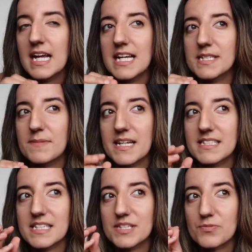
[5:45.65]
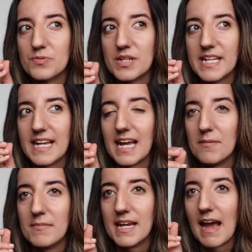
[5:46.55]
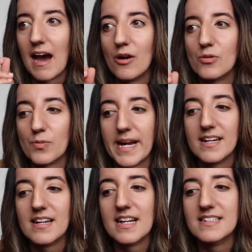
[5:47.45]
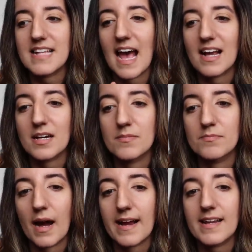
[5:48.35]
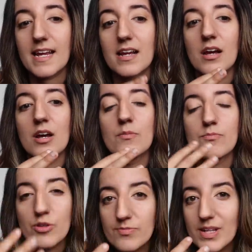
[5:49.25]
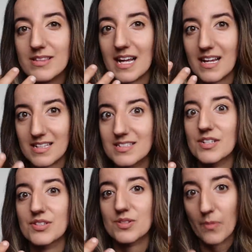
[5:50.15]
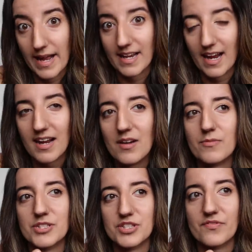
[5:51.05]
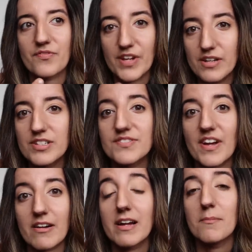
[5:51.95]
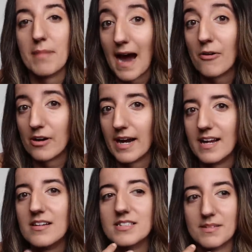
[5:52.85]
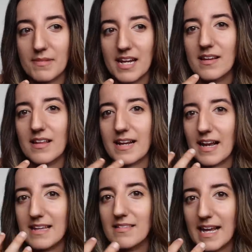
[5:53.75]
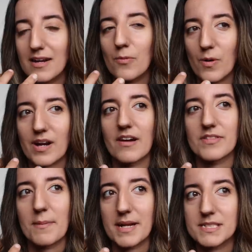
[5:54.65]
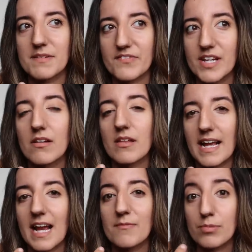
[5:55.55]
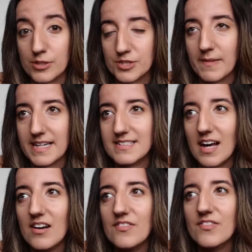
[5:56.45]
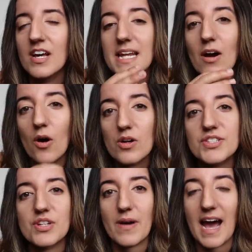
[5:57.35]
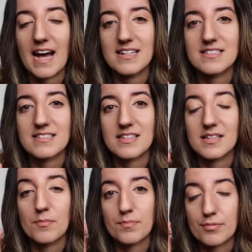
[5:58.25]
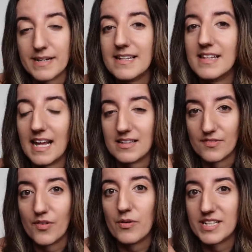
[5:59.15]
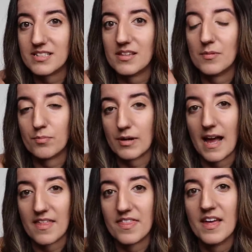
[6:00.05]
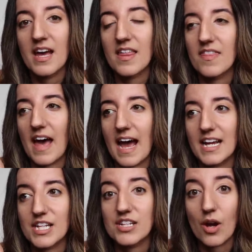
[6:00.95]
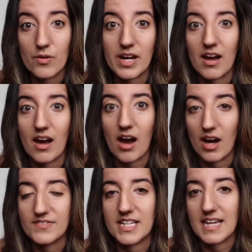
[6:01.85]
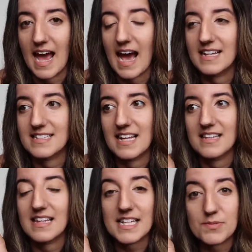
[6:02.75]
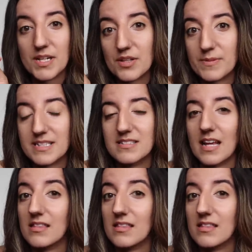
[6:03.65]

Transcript: is because it's really hit me how great it is at combining movement that gets you sweating, which feels very empowering to me. Like I like a workout that makes me feel like I pushed myself. But it also has the breathing, the focus on the breath that yoga often has. And that's one of the reasons I